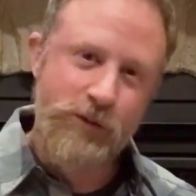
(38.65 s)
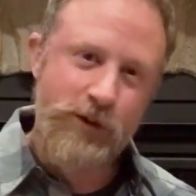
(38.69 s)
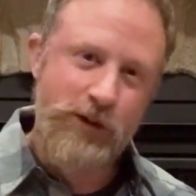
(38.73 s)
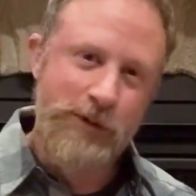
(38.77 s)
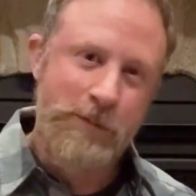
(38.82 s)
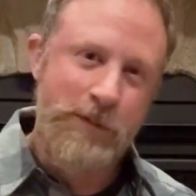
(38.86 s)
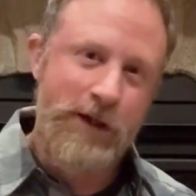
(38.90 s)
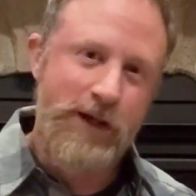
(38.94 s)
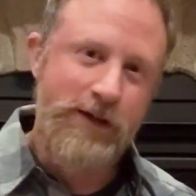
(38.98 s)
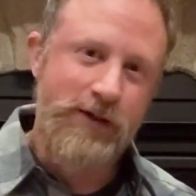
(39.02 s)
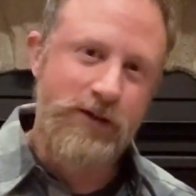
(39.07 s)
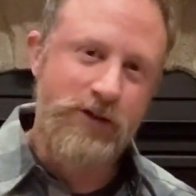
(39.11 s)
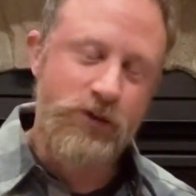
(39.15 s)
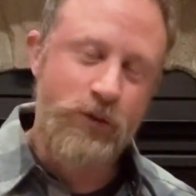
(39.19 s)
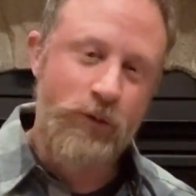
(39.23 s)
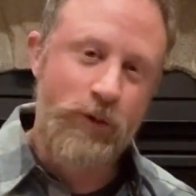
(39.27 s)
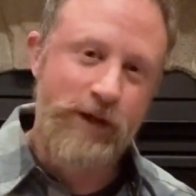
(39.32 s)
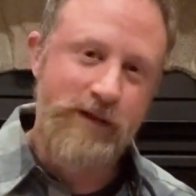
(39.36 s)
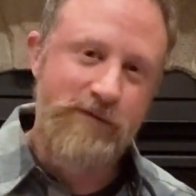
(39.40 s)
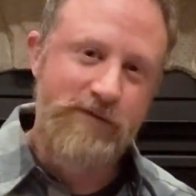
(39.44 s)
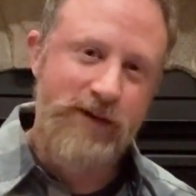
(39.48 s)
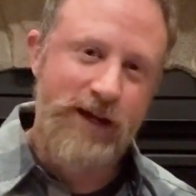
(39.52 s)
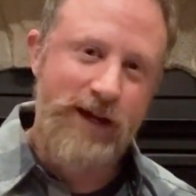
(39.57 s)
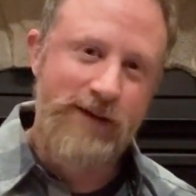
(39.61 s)
Bookmaker
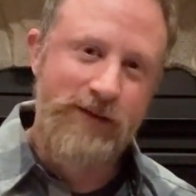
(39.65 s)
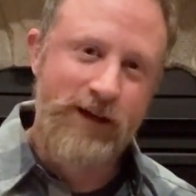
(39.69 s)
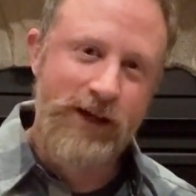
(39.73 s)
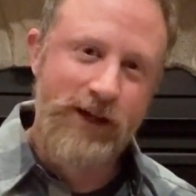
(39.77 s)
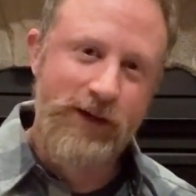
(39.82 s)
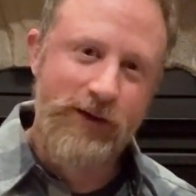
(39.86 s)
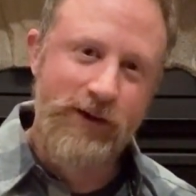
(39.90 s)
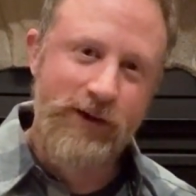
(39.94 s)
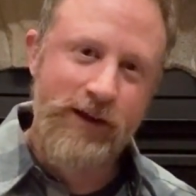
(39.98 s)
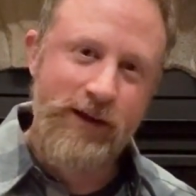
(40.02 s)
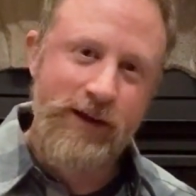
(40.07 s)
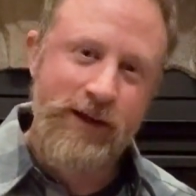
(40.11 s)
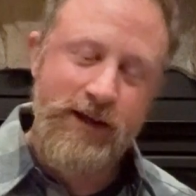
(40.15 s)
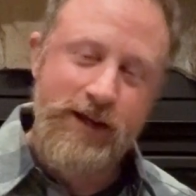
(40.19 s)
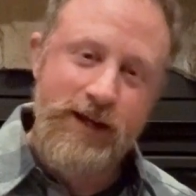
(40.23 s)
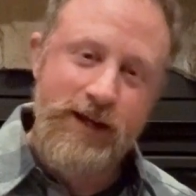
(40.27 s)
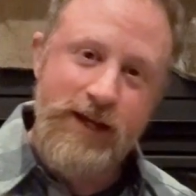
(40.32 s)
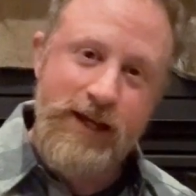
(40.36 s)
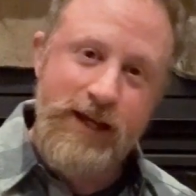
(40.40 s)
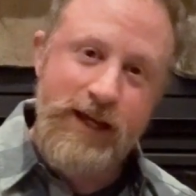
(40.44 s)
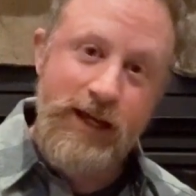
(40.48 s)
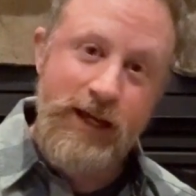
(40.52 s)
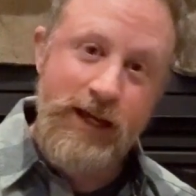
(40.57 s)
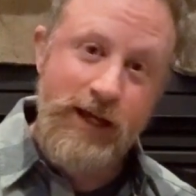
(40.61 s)
2500,
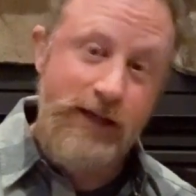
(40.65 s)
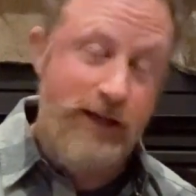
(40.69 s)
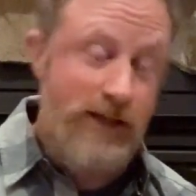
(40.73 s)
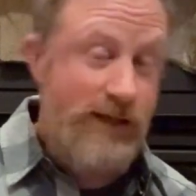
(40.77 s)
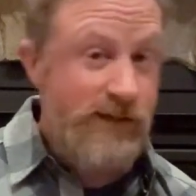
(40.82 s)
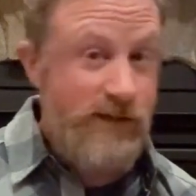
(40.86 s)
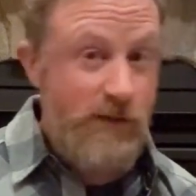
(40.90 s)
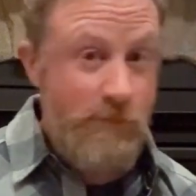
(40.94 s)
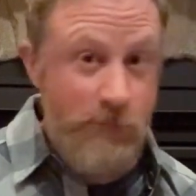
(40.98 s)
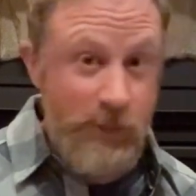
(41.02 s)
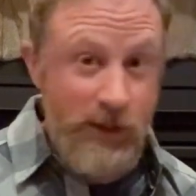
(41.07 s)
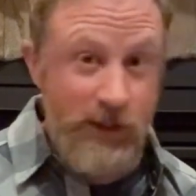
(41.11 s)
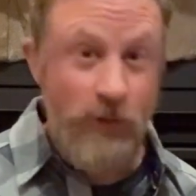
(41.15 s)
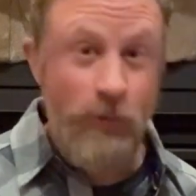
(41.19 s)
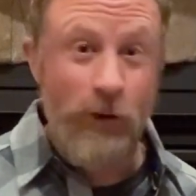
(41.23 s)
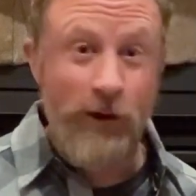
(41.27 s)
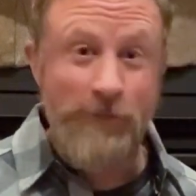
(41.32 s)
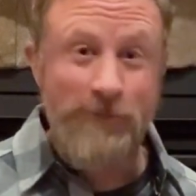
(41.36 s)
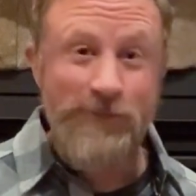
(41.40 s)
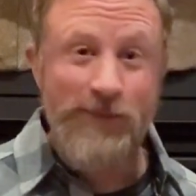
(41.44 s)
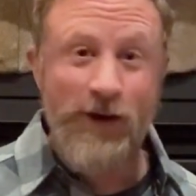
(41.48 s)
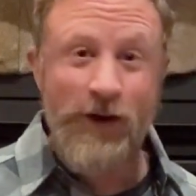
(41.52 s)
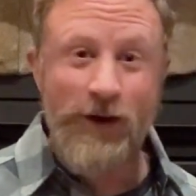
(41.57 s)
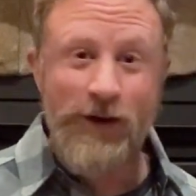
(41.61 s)
and it's a big
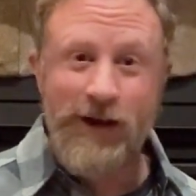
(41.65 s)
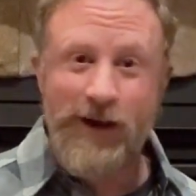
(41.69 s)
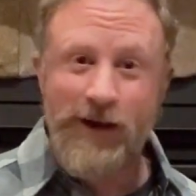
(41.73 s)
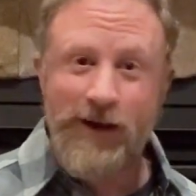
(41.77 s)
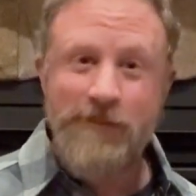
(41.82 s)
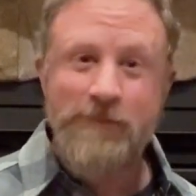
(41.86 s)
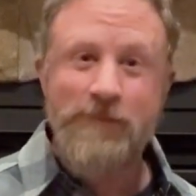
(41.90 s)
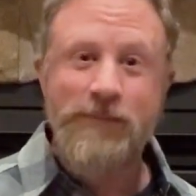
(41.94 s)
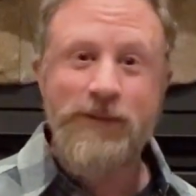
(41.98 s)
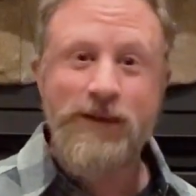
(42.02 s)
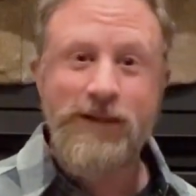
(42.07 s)
one, okay?